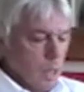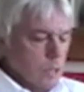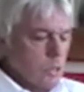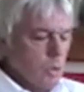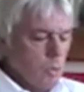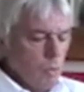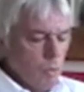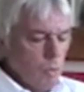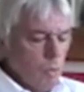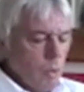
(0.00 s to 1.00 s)
So
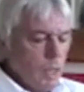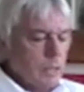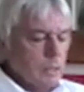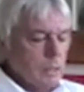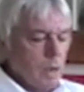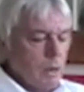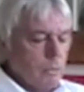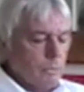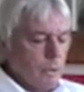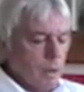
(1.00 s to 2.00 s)
we can
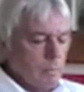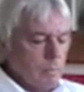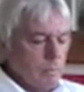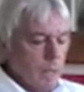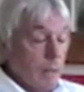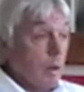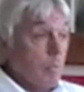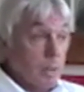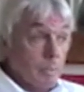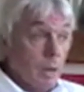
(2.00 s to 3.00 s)
go from, and
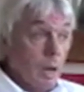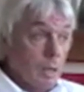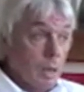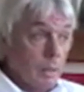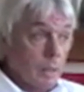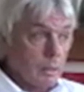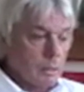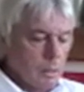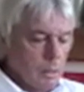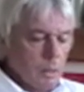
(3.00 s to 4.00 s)
our people are going,
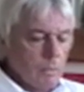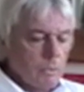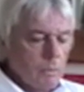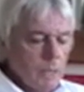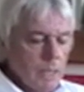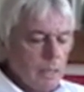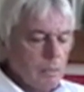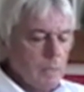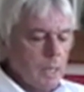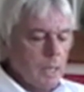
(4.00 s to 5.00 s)
from
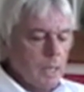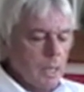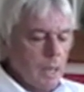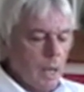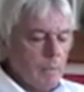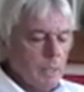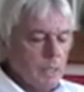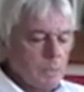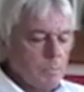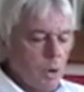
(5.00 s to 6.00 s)
little me, I'm in
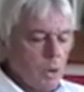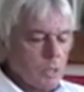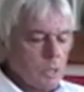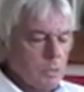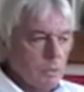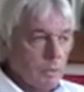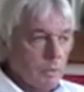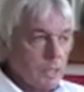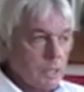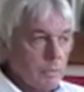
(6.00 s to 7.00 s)
this box and all the
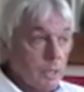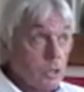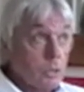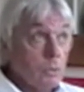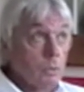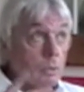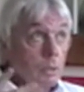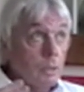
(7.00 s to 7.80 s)
rest of it, to